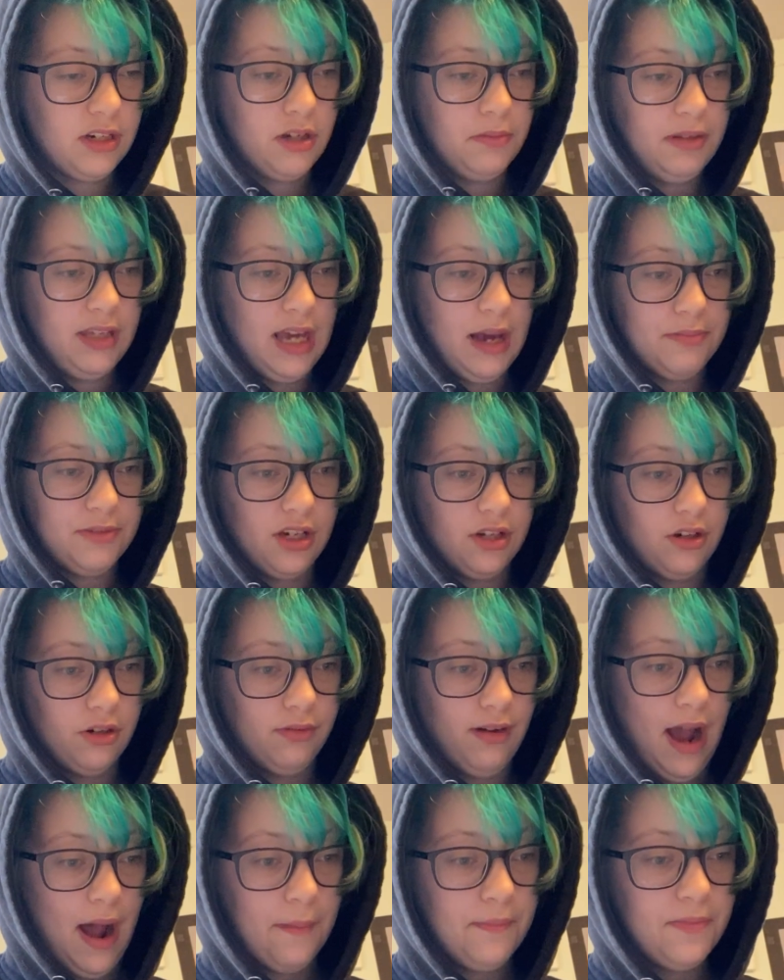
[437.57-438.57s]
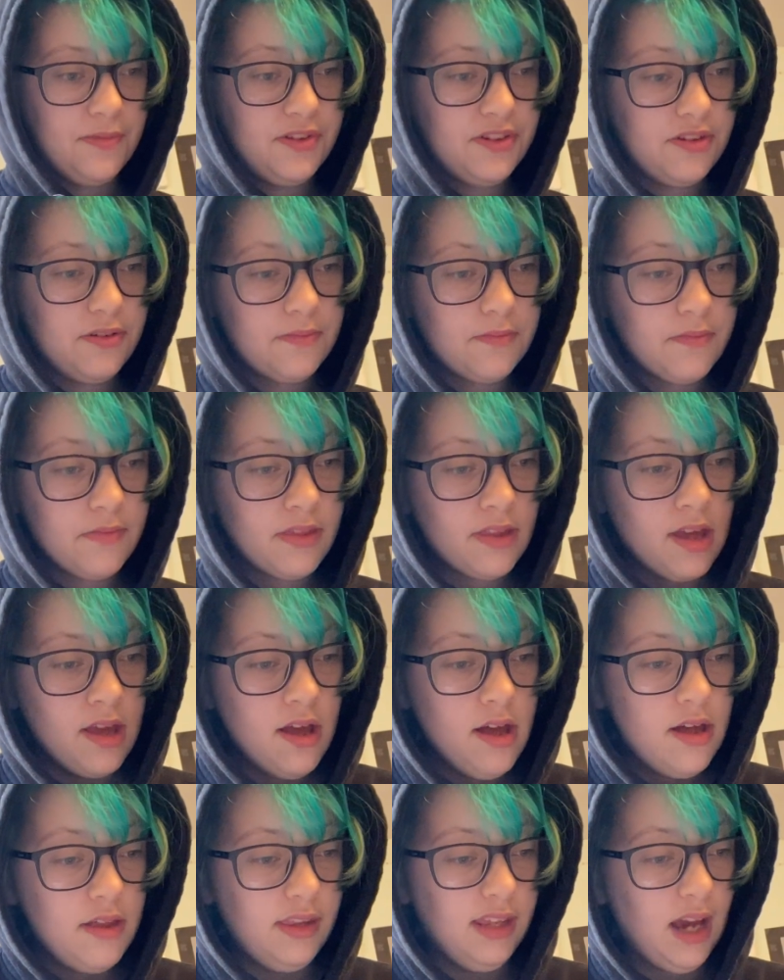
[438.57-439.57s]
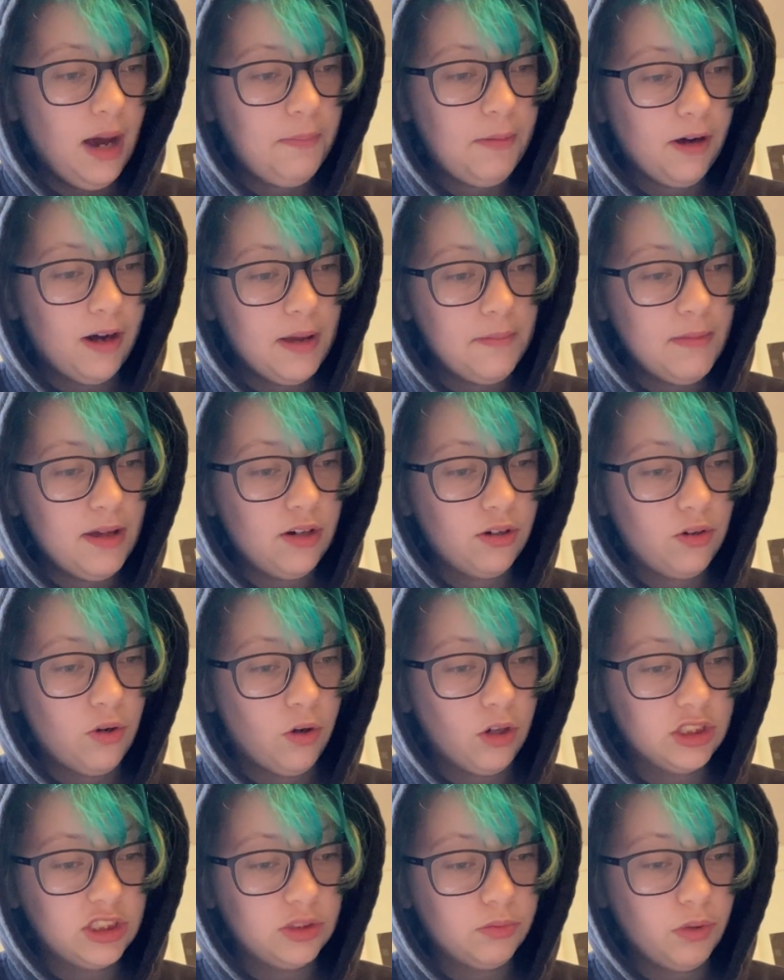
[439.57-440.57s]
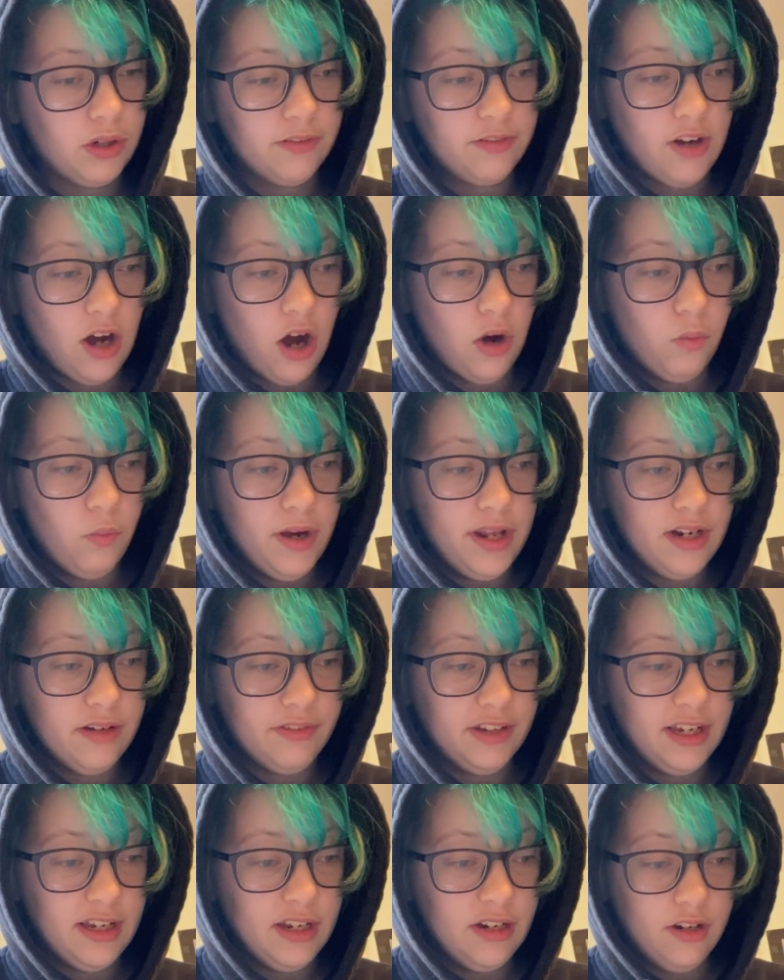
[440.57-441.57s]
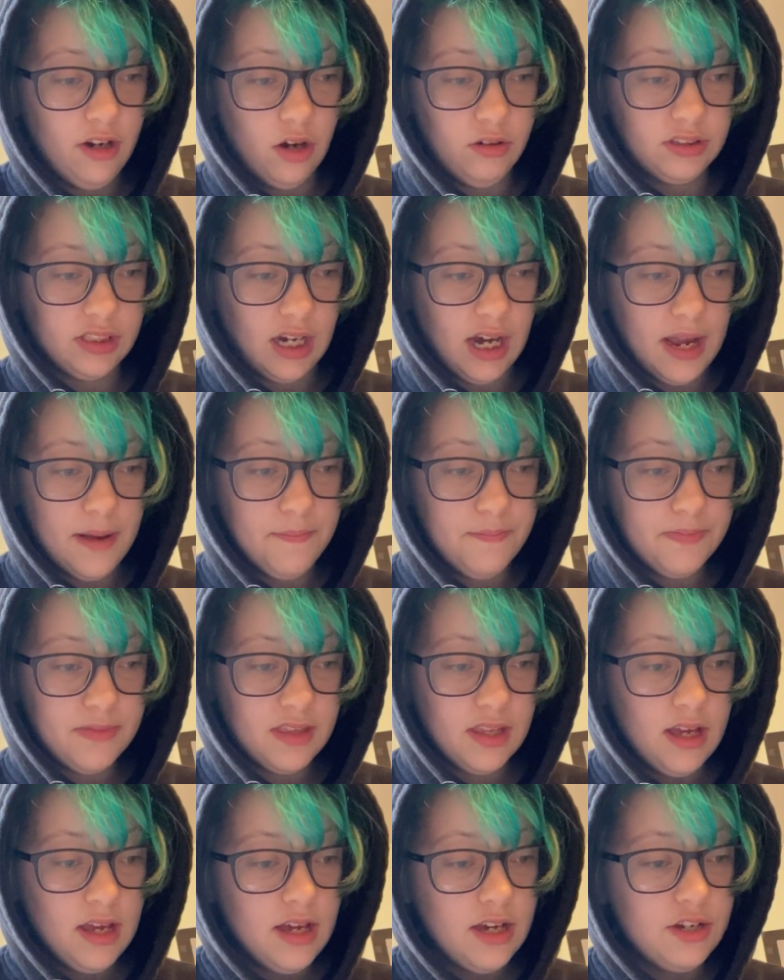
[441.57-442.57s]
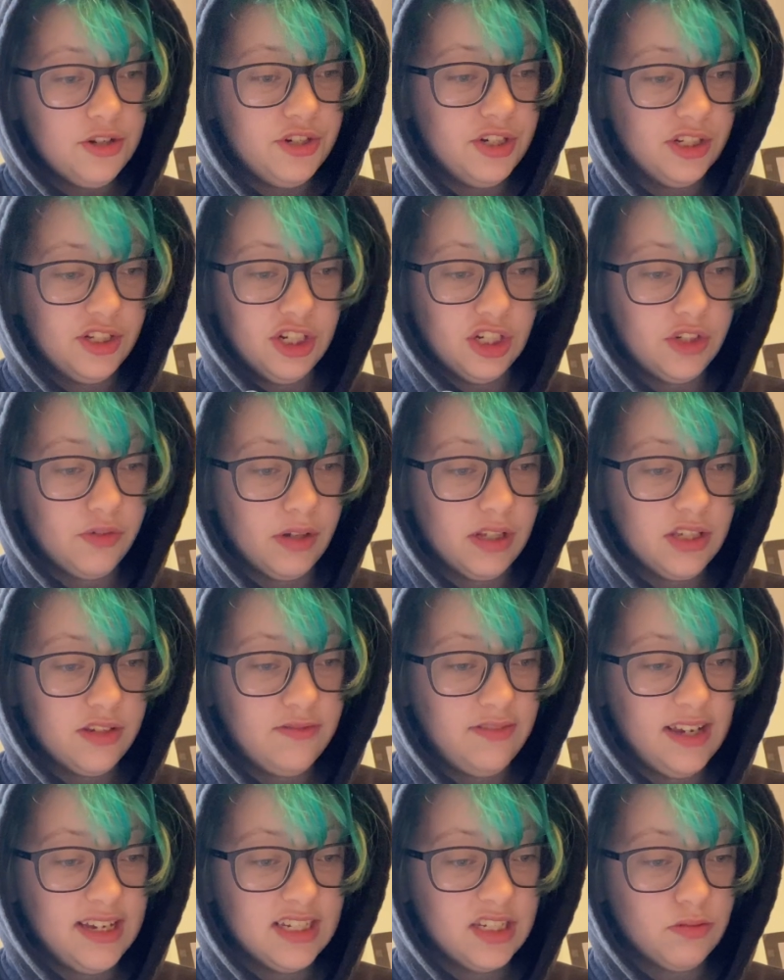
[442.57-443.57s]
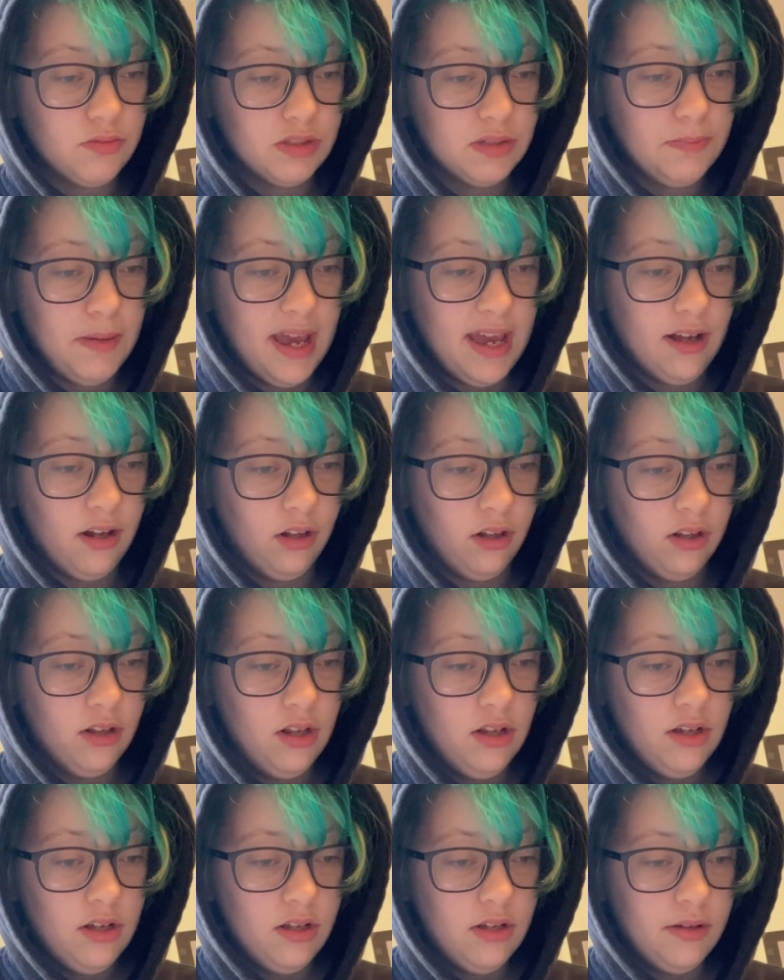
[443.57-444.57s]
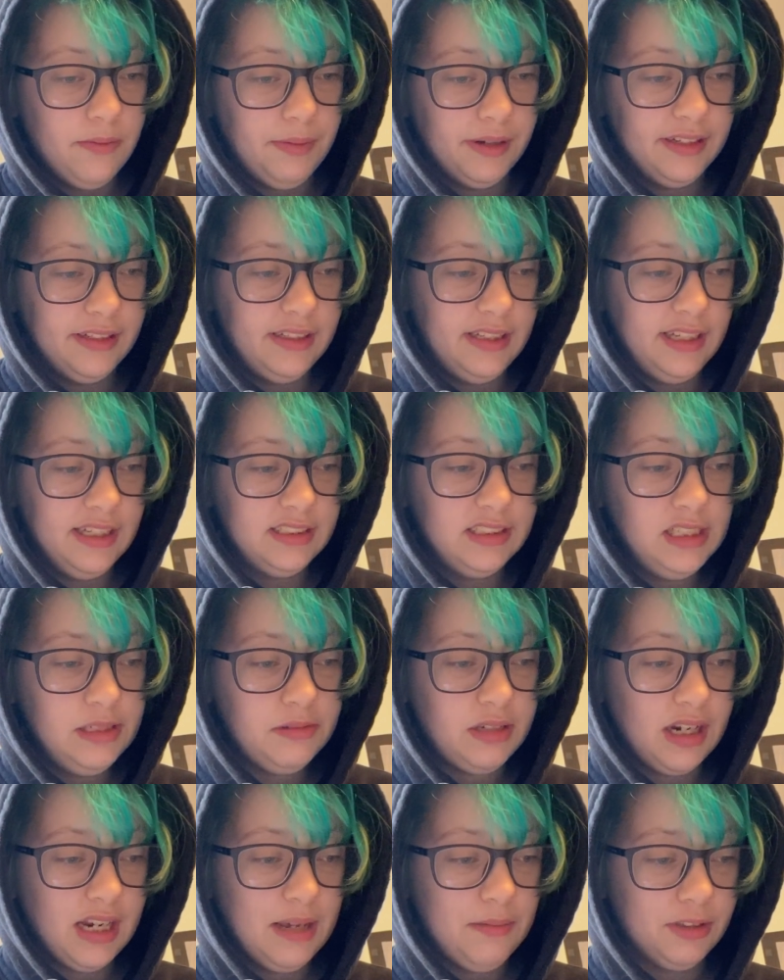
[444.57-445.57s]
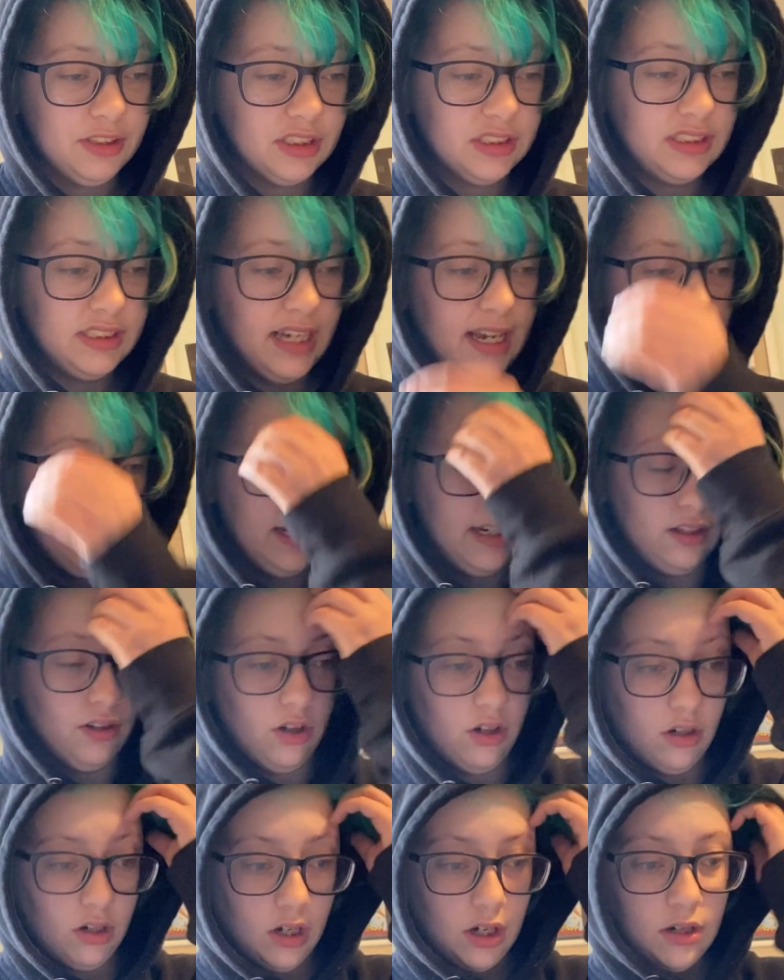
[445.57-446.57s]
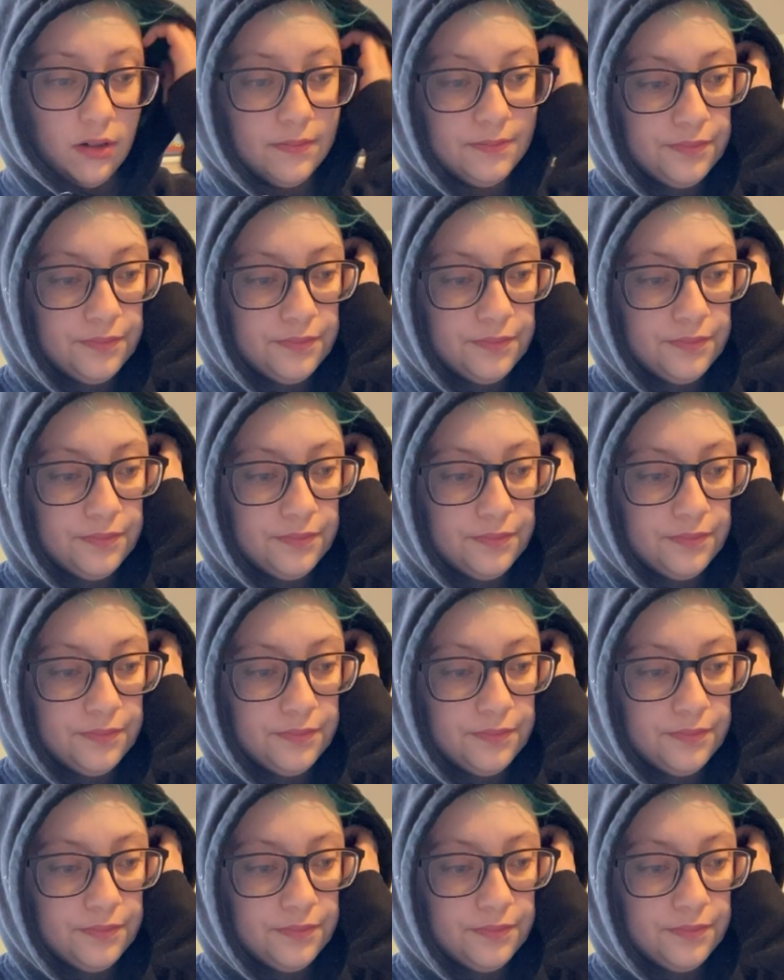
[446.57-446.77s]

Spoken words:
kept under wraps. The upper and middle courts would have caught wind of it in no time. Shi Qingxuan's face was pale, but he seemed unable to stand any longer.